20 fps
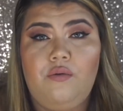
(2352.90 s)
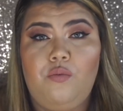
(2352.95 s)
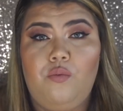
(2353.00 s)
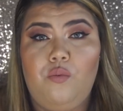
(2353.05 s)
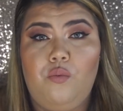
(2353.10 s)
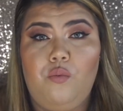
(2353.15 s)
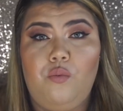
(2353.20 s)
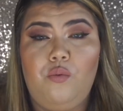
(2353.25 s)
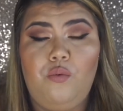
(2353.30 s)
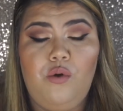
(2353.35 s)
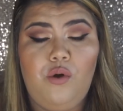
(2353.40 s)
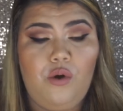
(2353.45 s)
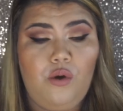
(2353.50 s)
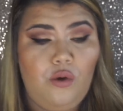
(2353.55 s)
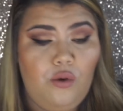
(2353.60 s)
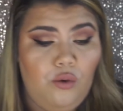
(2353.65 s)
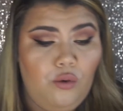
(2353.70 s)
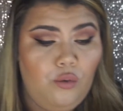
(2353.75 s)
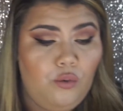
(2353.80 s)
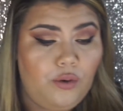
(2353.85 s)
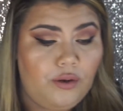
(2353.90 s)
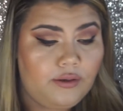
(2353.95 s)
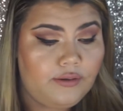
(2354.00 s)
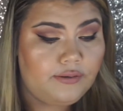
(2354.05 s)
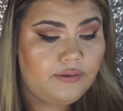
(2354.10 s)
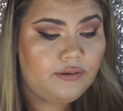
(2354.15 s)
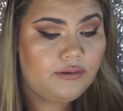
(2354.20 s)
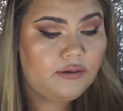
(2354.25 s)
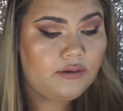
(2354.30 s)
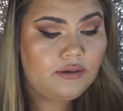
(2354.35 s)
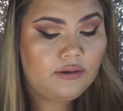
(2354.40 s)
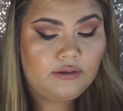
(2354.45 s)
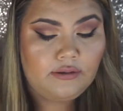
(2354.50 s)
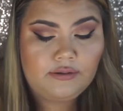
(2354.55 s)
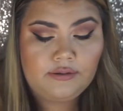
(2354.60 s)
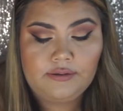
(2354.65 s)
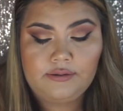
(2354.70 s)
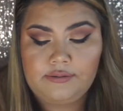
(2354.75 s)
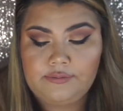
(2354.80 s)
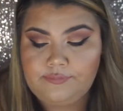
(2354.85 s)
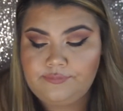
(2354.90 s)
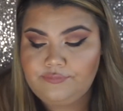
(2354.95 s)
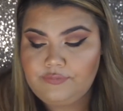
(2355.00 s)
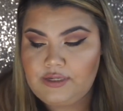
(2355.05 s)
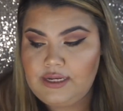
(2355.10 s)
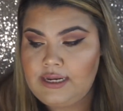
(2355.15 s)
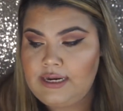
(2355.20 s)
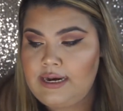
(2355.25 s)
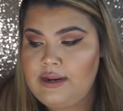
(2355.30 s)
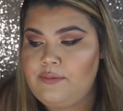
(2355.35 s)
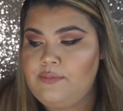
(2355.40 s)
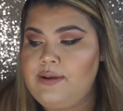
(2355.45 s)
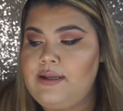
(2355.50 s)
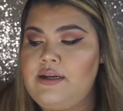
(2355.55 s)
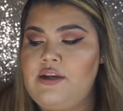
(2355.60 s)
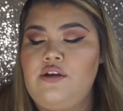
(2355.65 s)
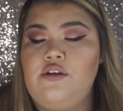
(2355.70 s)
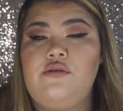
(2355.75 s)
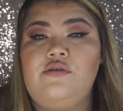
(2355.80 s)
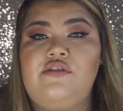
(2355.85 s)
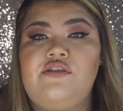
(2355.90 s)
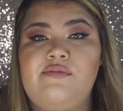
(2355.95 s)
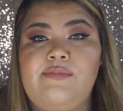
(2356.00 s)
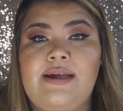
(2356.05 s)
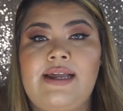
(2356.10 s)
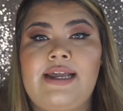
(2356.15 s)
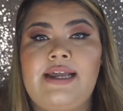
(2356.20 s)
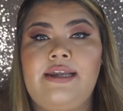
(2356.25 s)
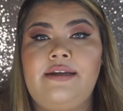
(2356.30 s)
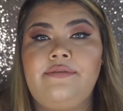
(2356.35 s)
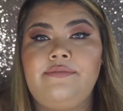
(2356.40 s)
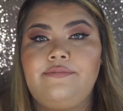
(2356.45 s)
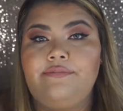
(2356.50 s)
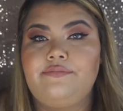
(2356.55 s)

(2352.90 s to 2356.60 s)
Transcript: Woo! And now I'm going to use my